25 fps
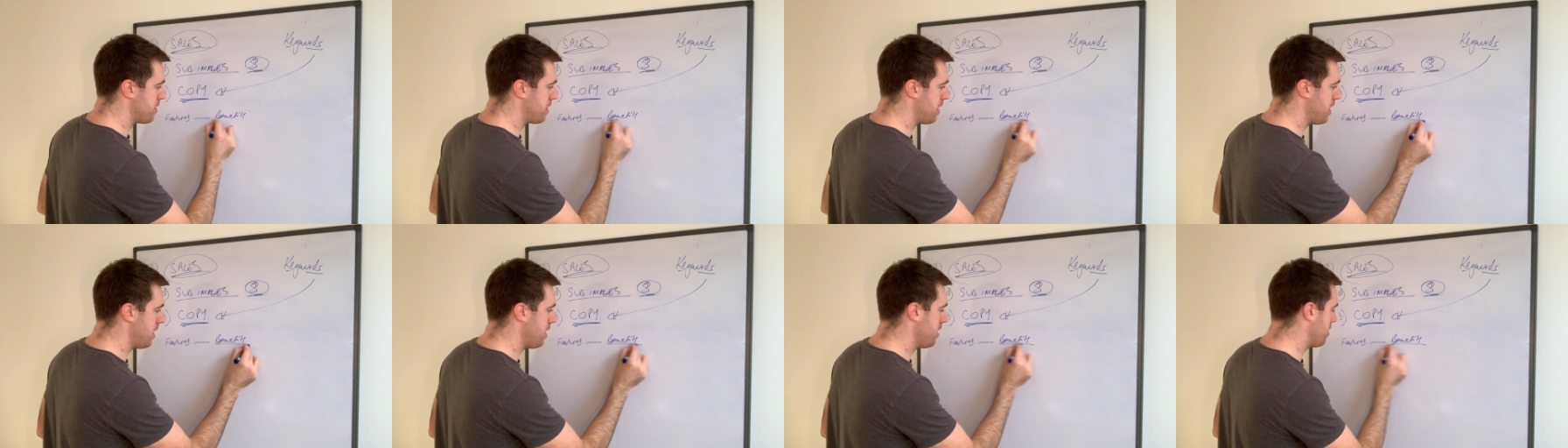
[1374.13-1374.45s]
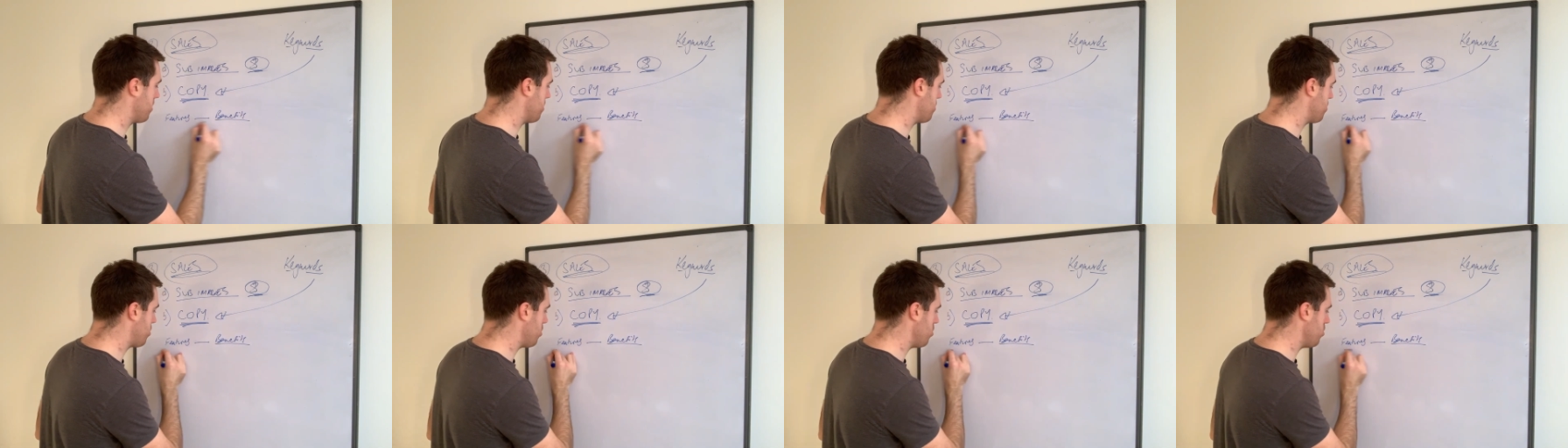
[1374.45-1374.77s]
Again,
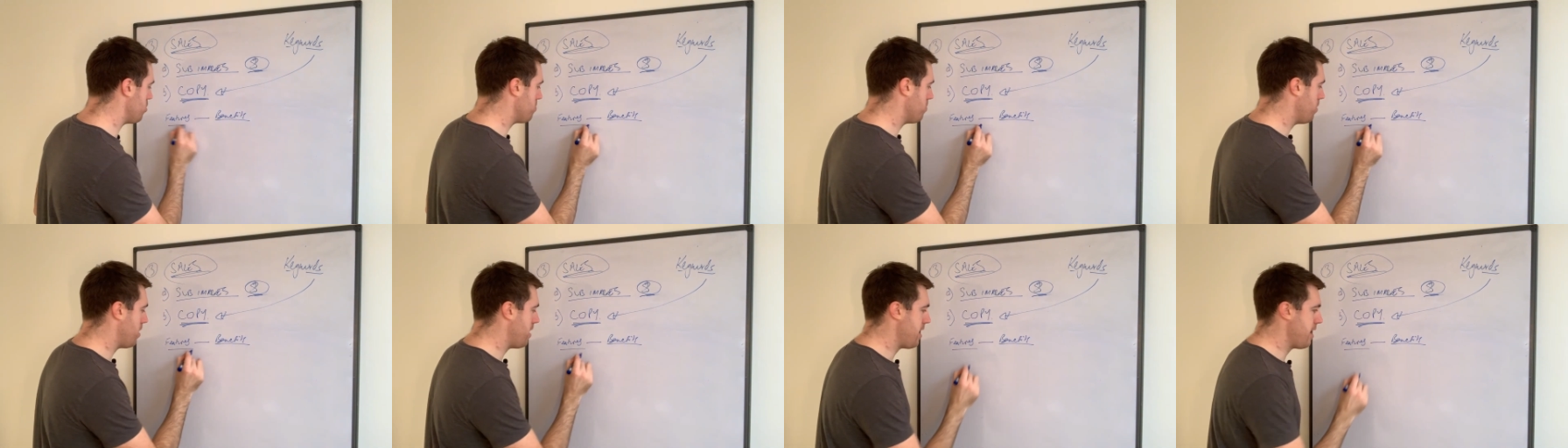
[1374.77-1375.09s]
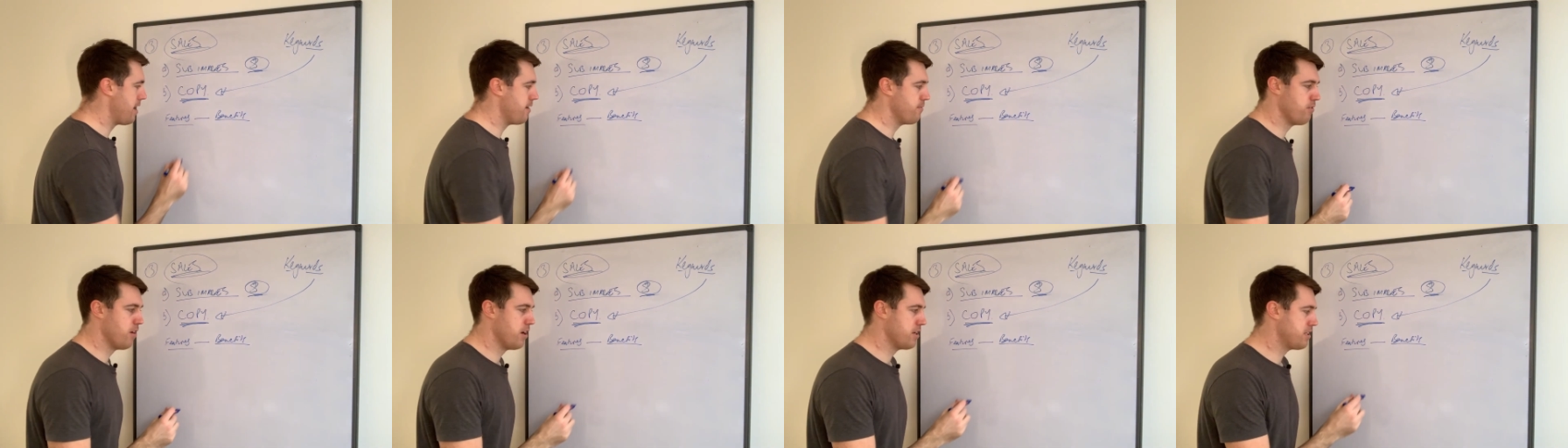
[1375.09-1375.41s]
excuse my
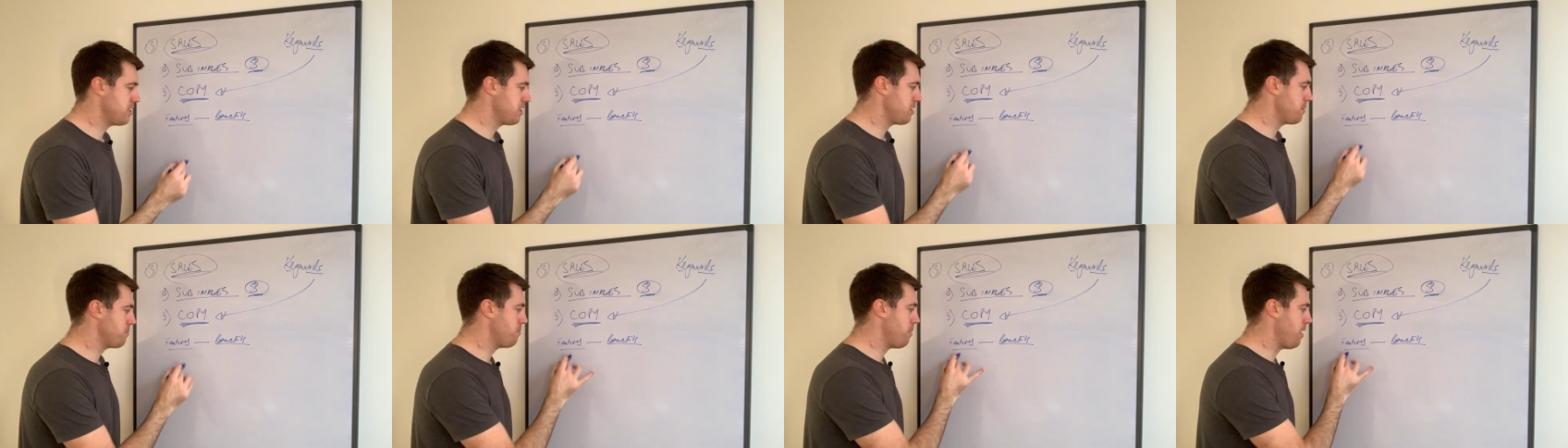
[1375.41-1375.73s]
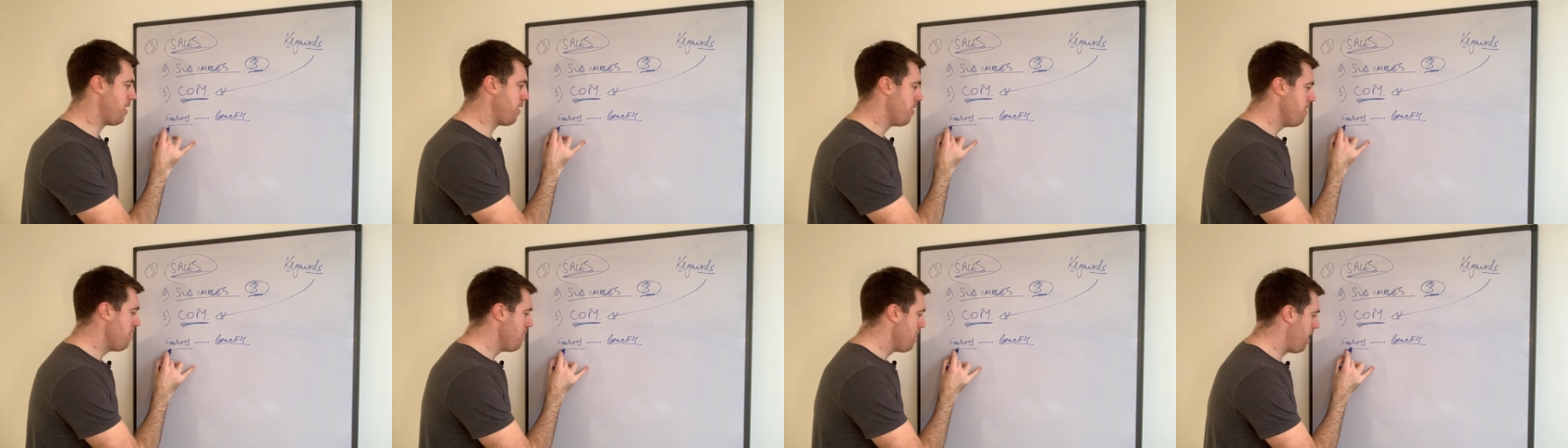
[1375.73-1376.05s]
handwriting,
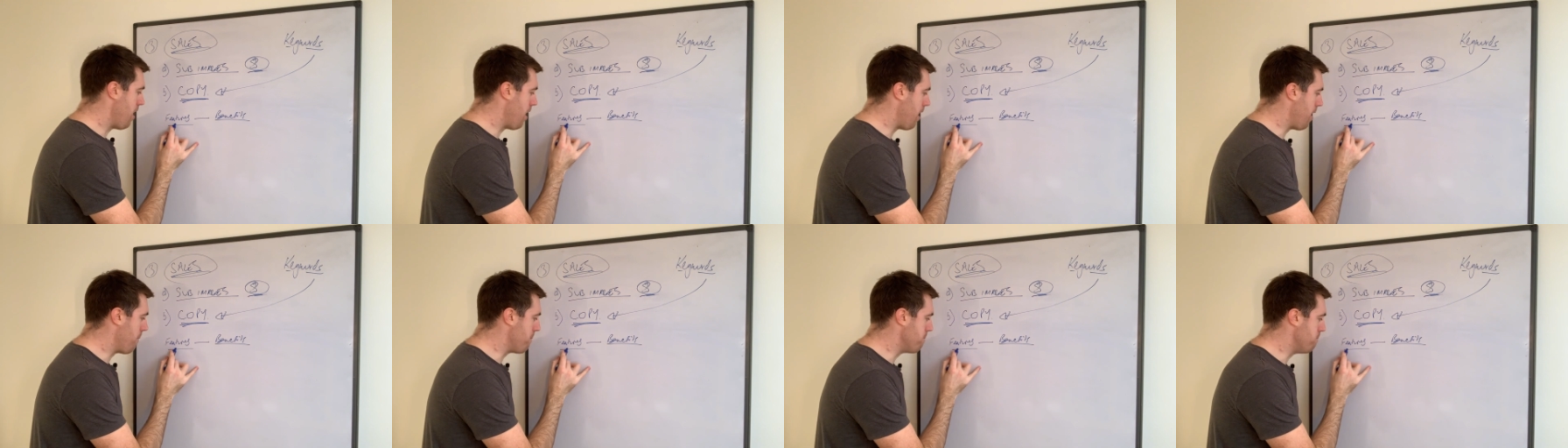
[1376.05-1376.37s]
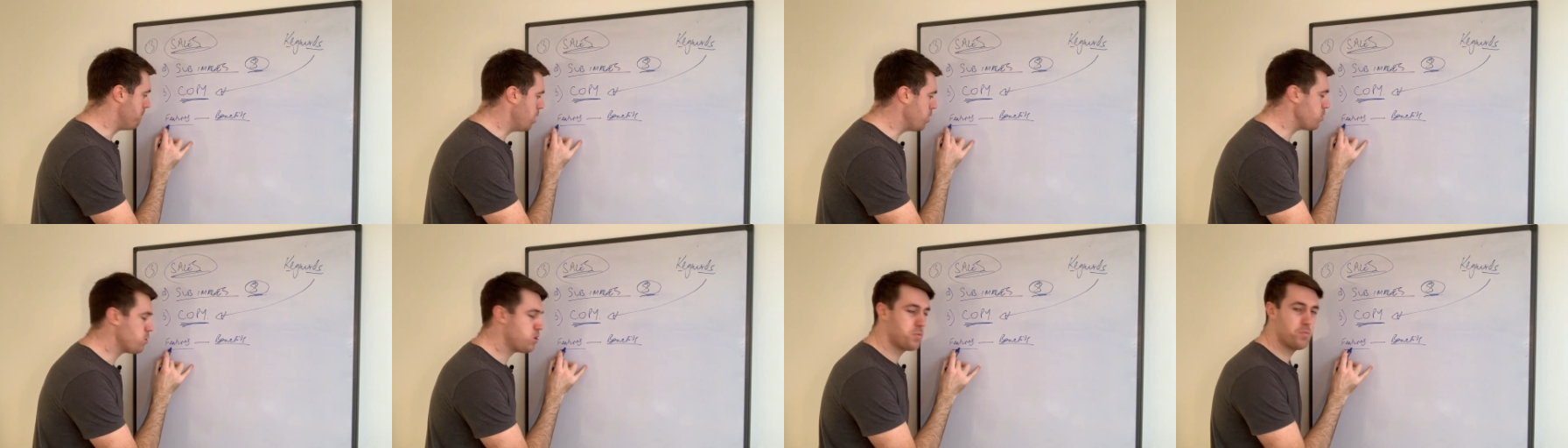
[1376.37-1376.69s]
but uh,
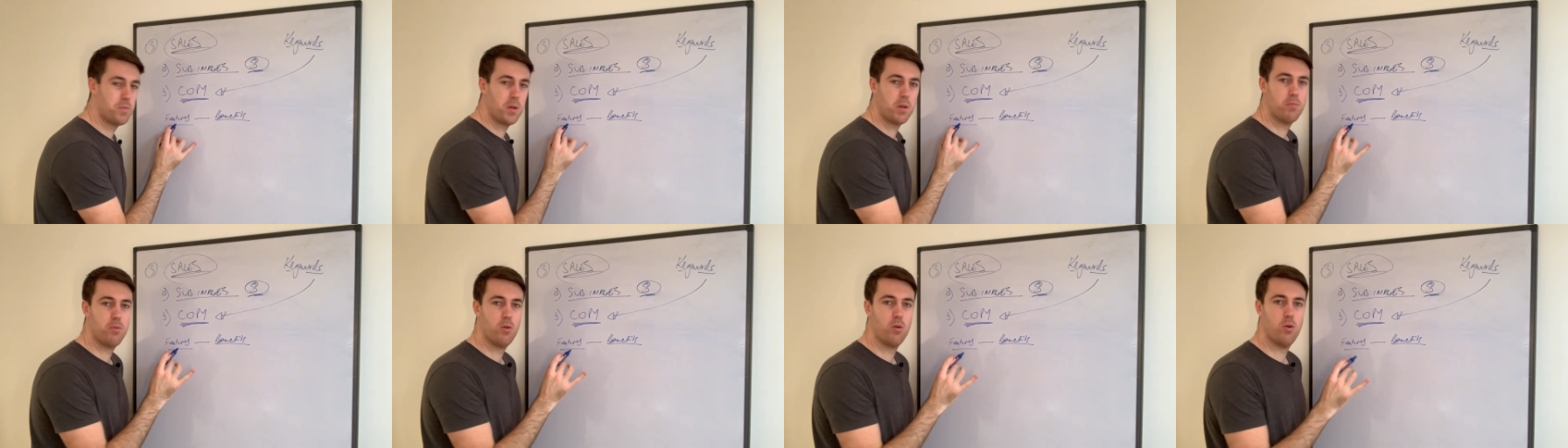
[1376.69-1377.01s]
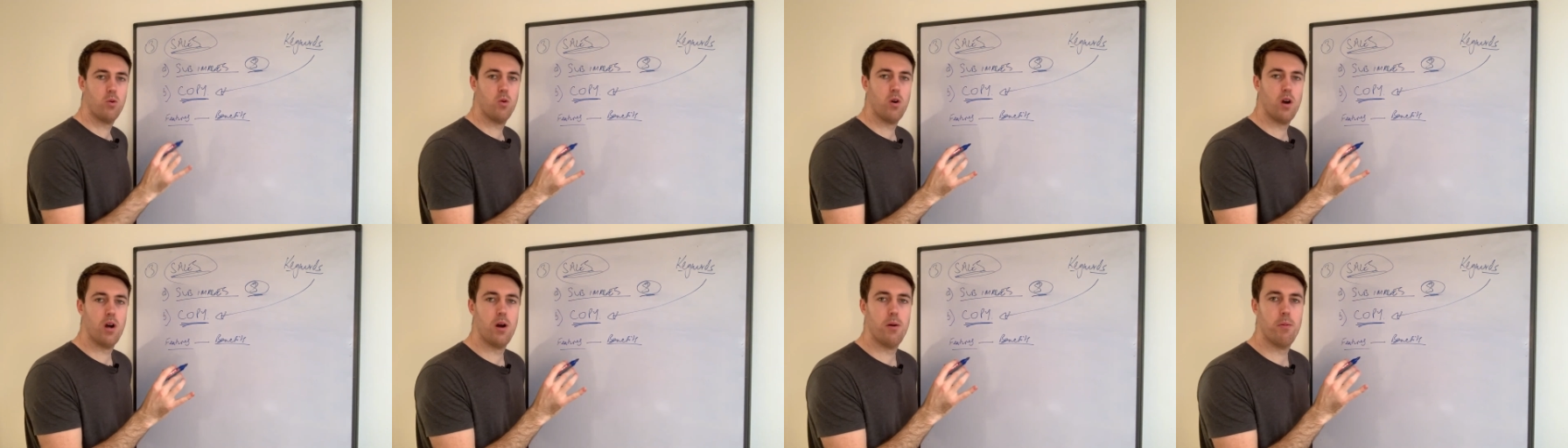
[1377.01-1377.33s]
most
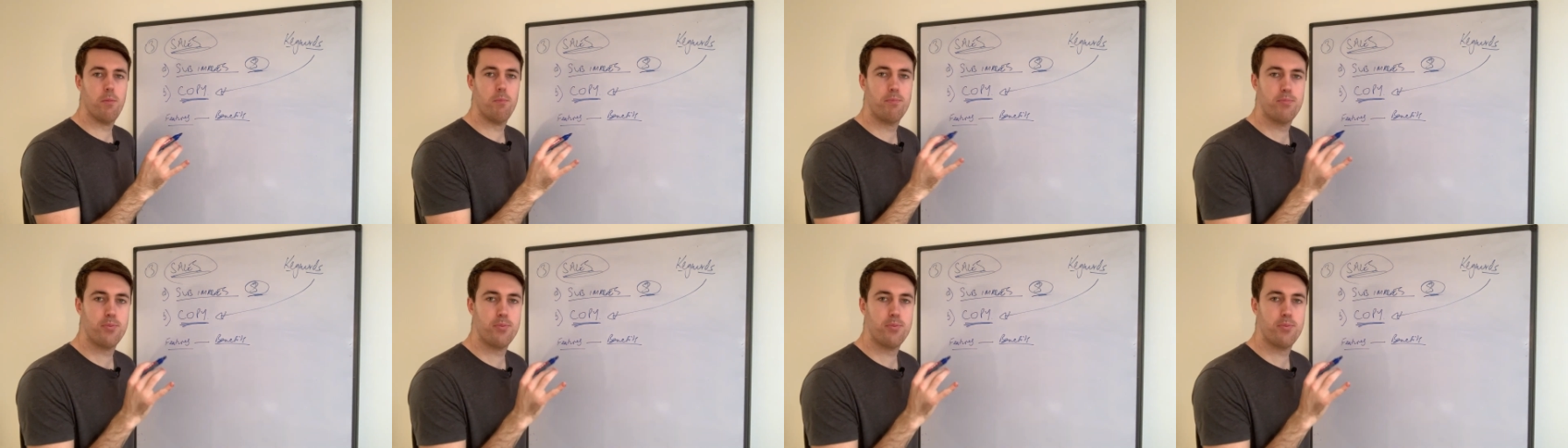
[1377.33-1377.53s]
people, uh,